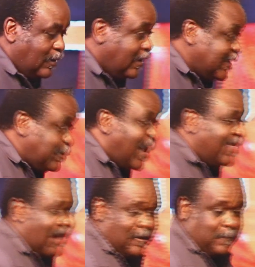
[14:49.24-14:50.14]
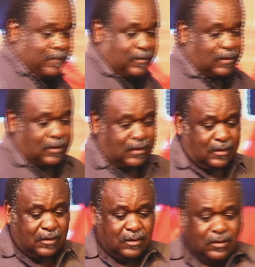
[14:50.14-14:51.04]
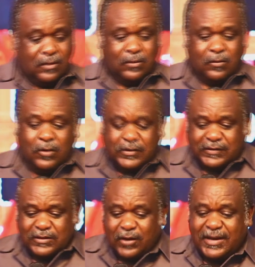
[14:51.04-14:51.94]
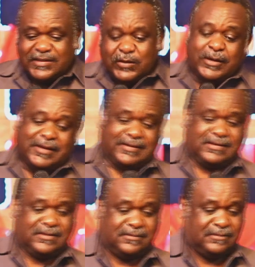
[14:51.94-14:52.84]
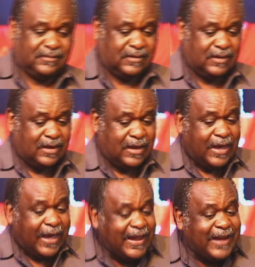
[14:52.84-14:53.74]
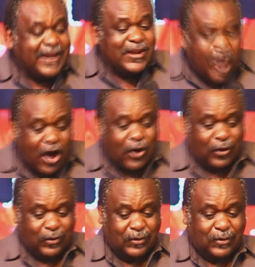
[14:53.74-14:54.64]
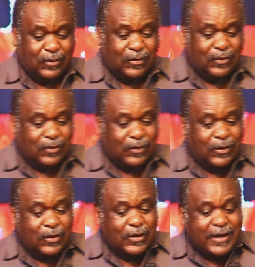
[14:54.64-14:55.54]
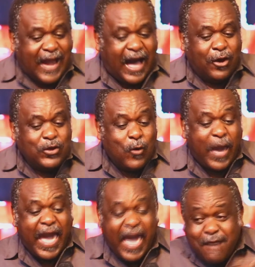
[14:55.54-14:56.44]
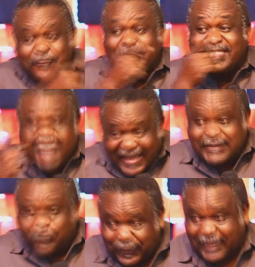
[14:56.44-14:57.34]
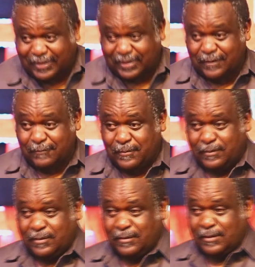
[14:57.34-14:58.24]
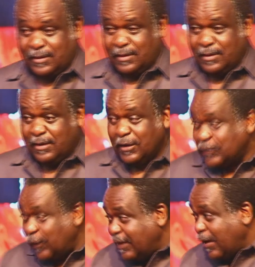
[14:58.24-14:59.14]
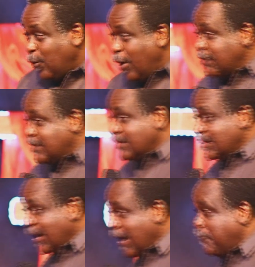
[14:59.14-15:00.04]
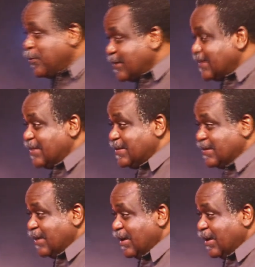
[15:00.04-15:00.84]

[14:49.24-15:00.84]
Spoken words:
his mother, who was known as Eunice. And I know now you have that faith. So there was a process